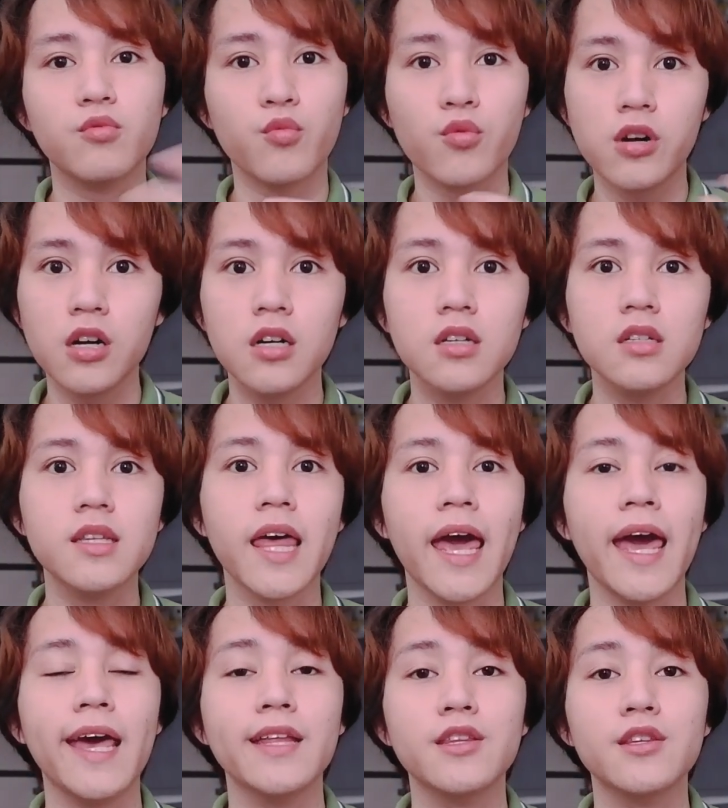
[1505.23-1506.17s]
world
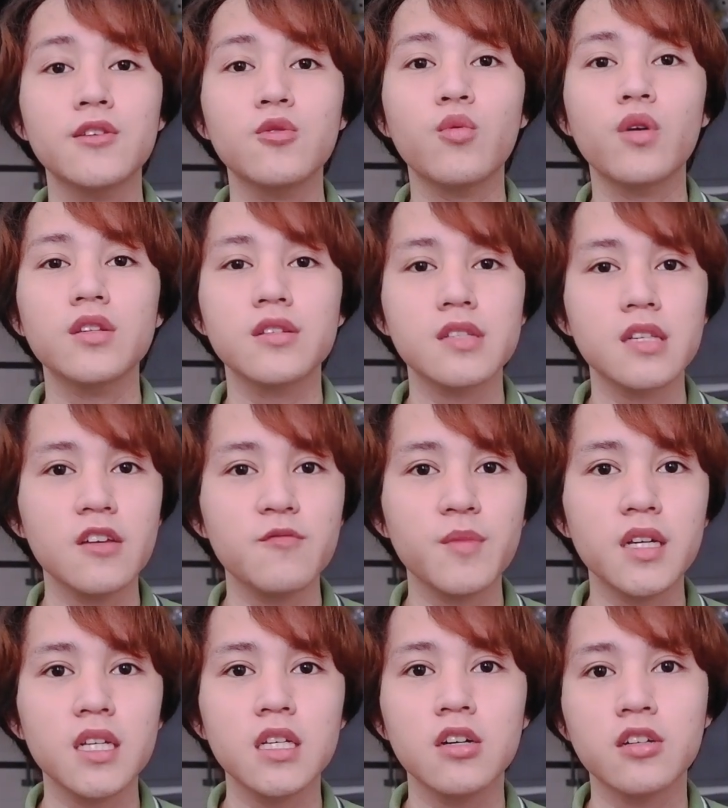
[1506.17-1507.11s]
and you want to save
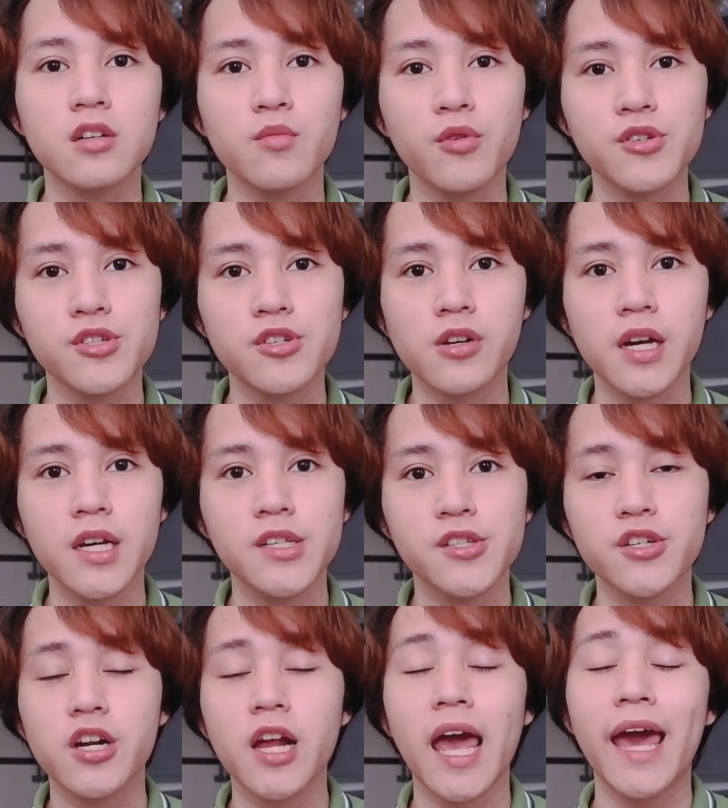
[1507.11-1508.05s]
money on a
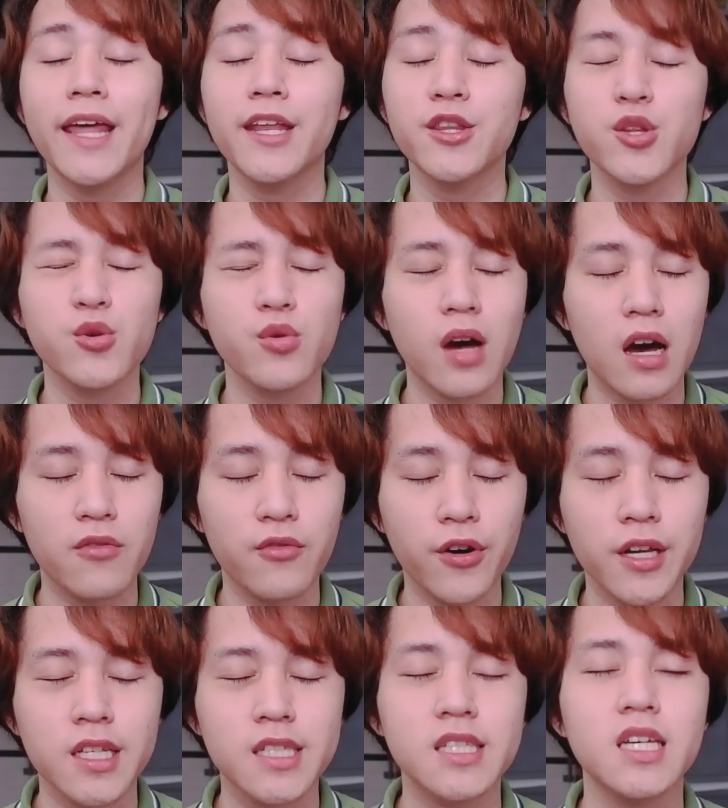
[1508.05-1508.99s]
moisturizer and you have
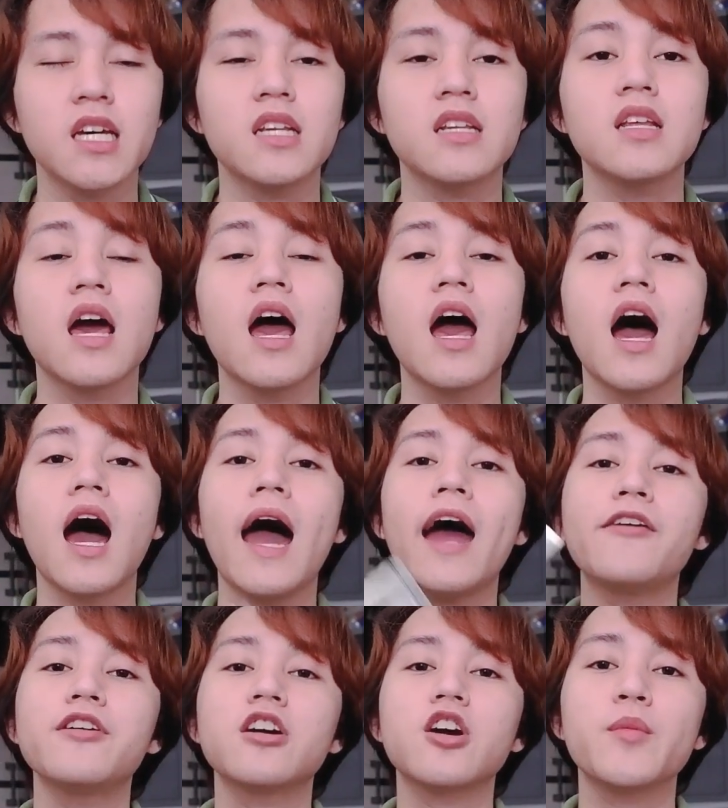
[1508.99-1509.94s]
oily skin,
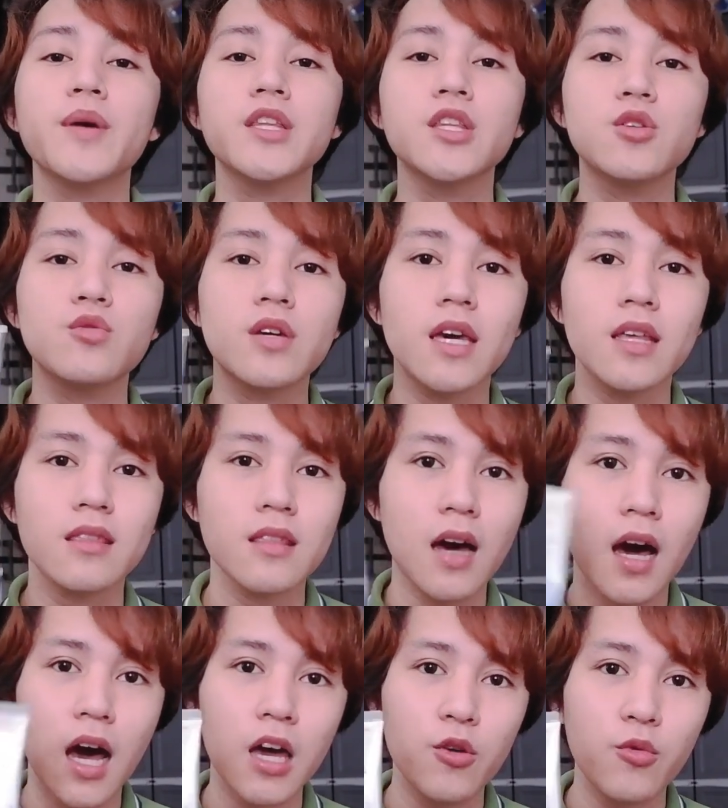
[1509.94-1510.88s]
I recommend you get
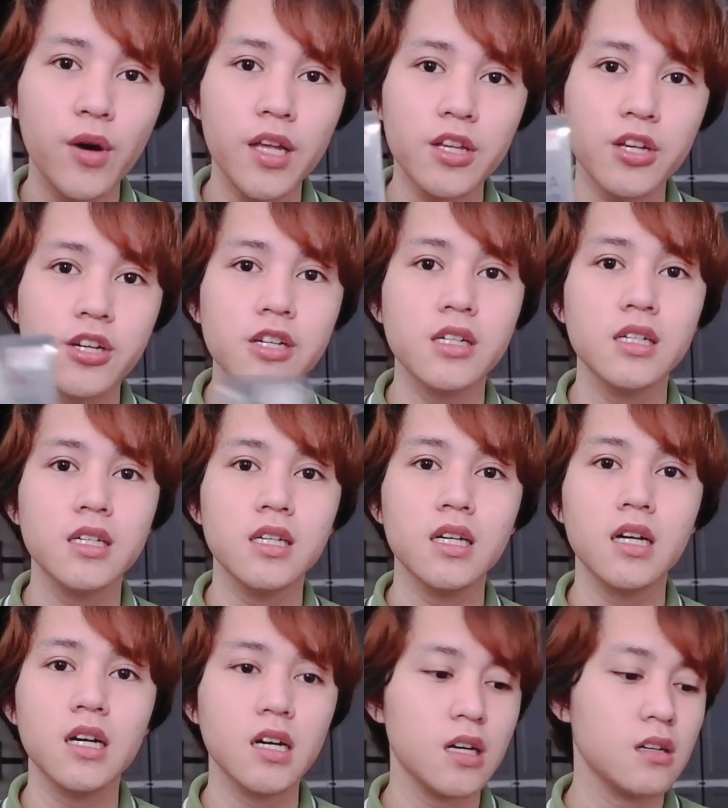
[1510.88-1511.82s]
the iWhite
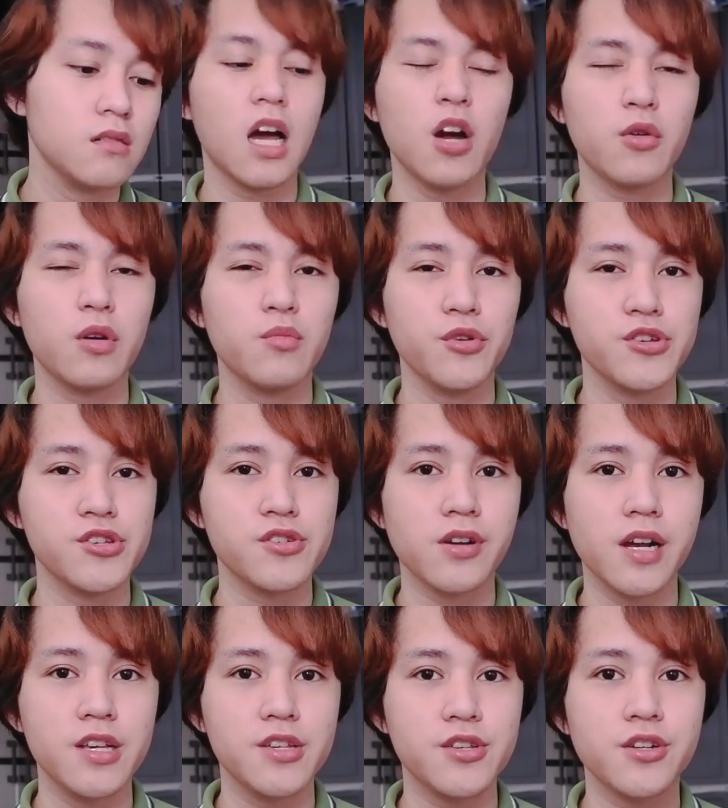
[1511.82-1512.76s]
Korea Aqua
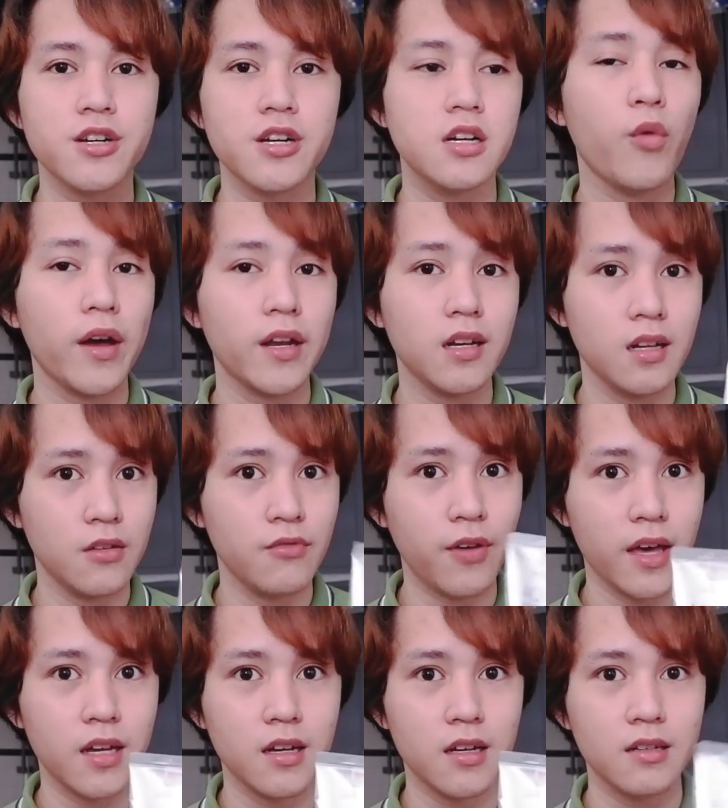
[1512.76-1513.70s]
Moisturizer Whitening
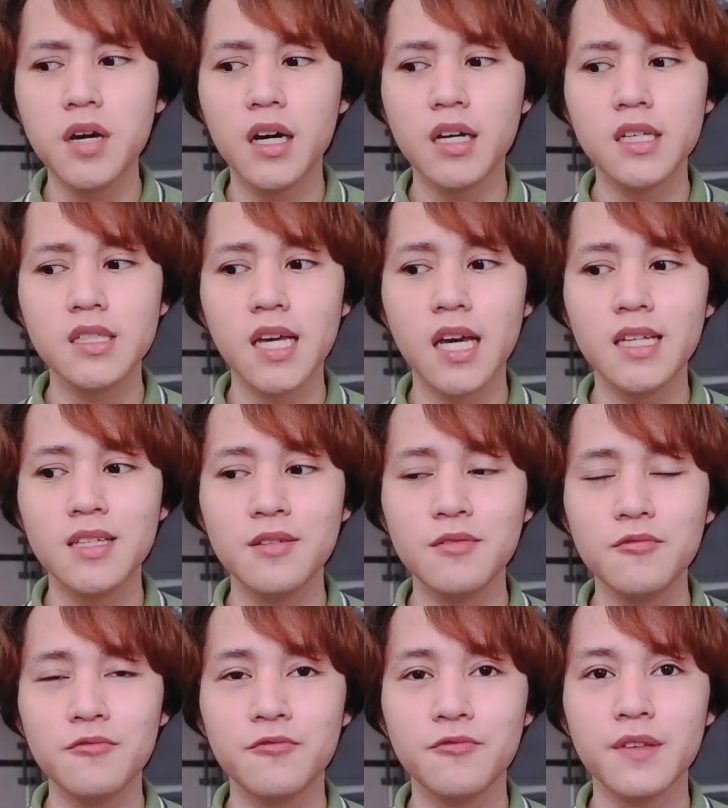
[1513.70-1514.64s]
Vera. To be honest, I
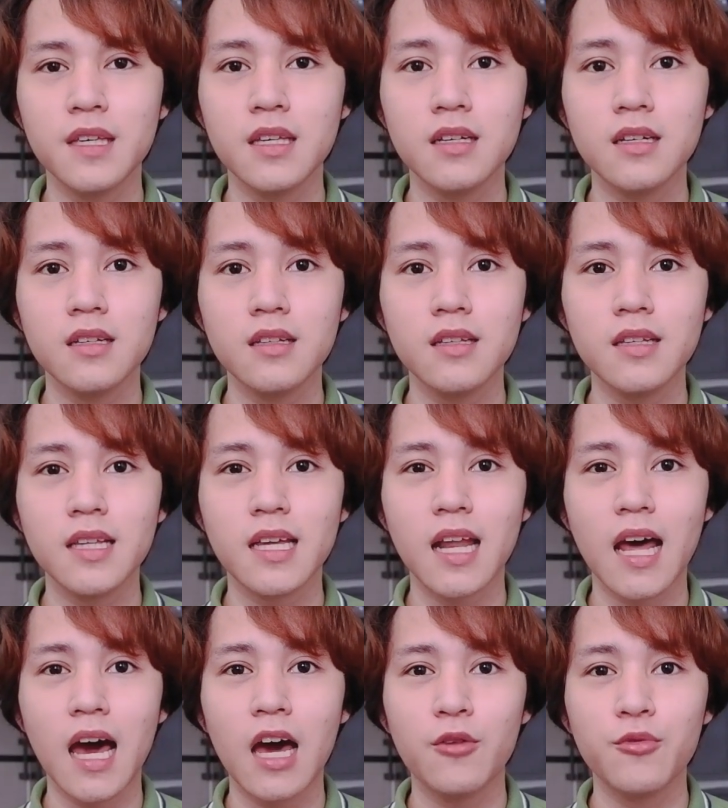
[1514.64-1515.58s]
didn't feel that